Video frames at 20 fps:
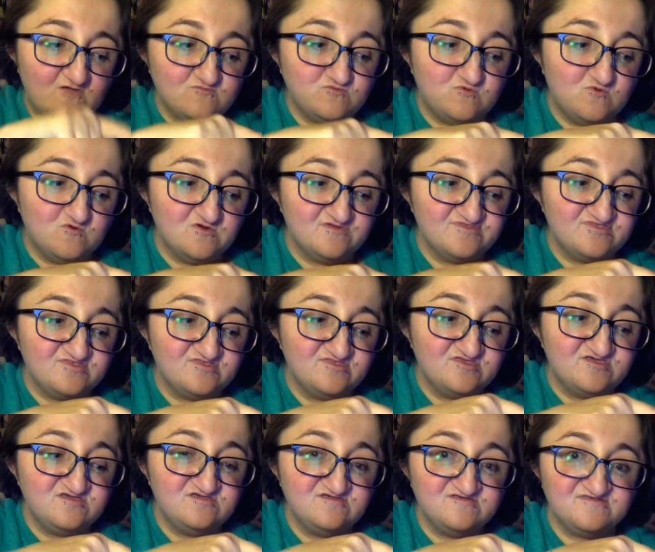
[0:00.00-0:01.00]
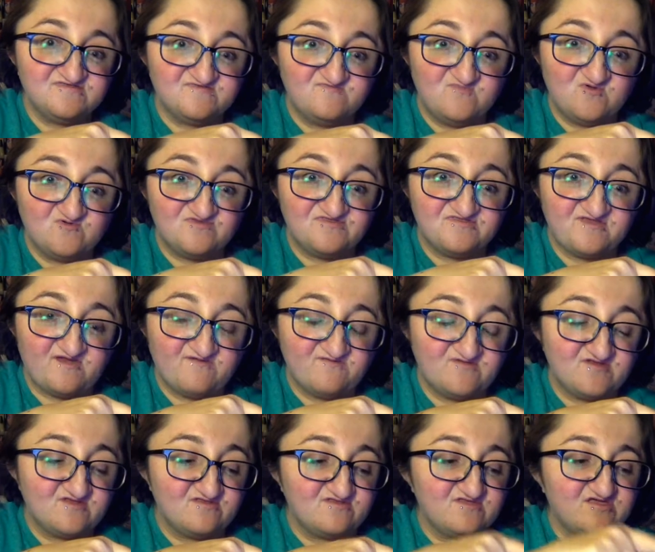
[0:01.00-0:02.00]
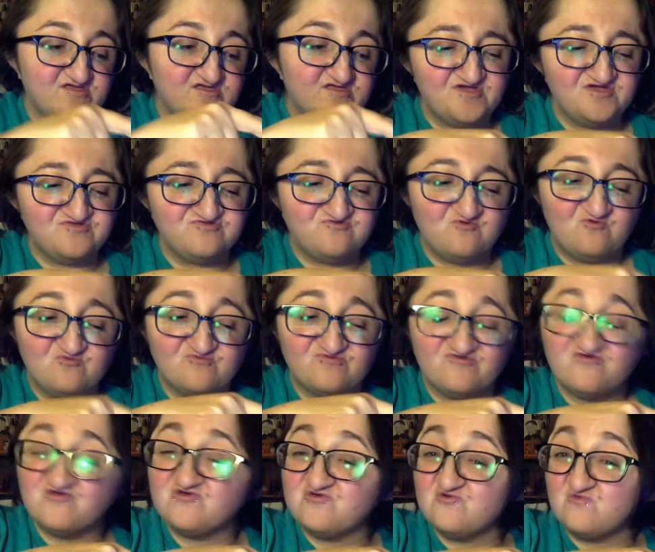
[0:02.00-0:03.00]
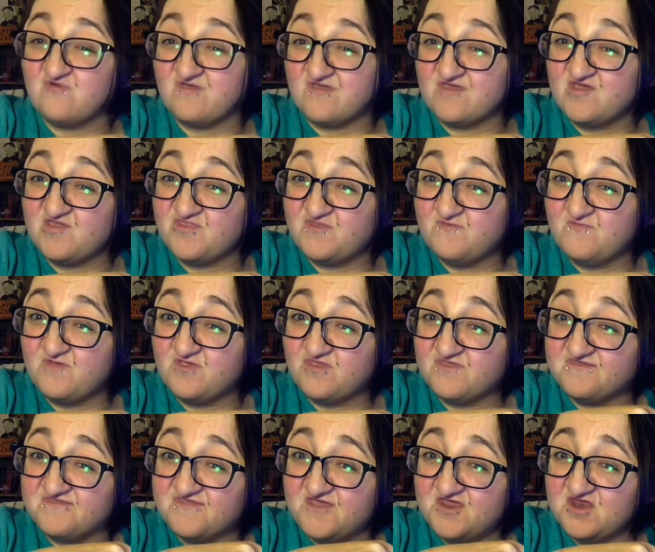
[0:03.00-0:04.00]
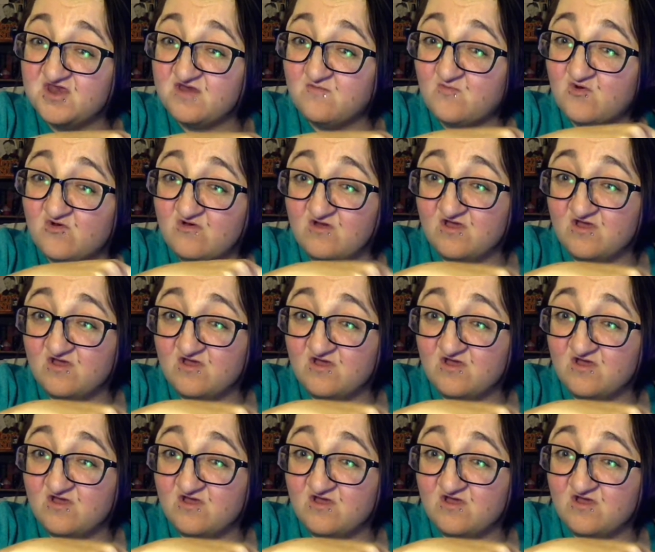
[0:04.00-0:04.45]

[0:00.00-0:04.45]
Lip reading: I've worn these most definitely. I don't think you can get them on the site anymore.